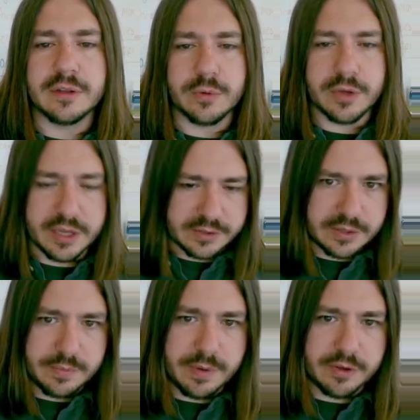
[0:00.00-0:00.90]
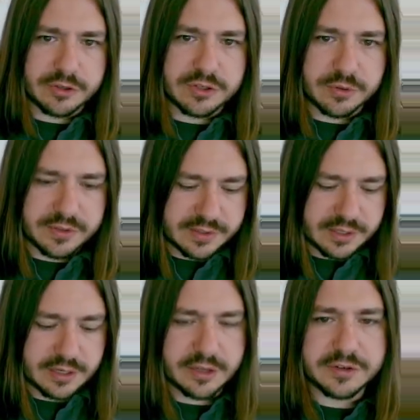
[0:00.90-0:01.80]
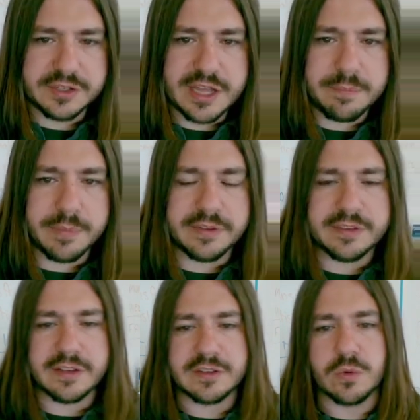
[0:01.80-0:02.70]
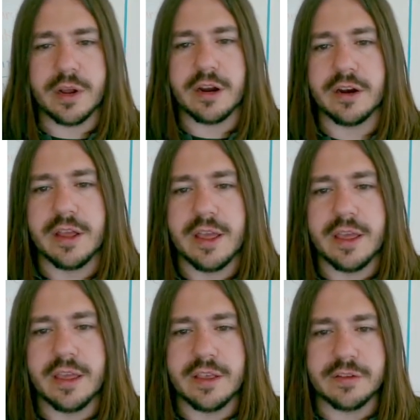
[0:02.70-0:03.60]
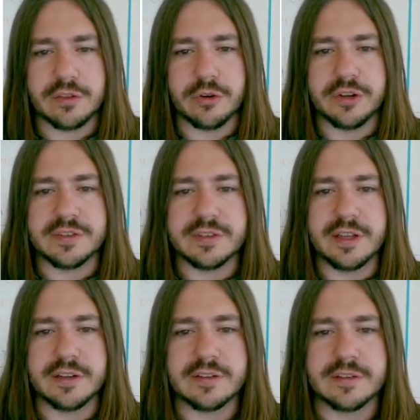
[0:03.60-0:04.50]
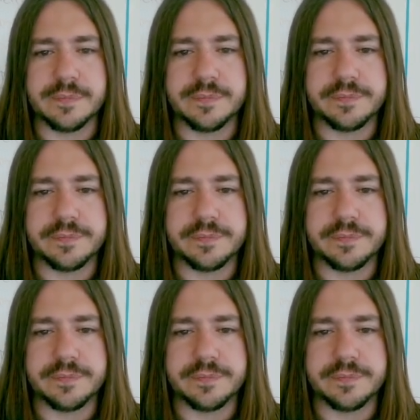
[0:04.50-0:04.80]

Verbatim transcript: Okay, so maybe I'll just do this in another step, but 6 squared is 36.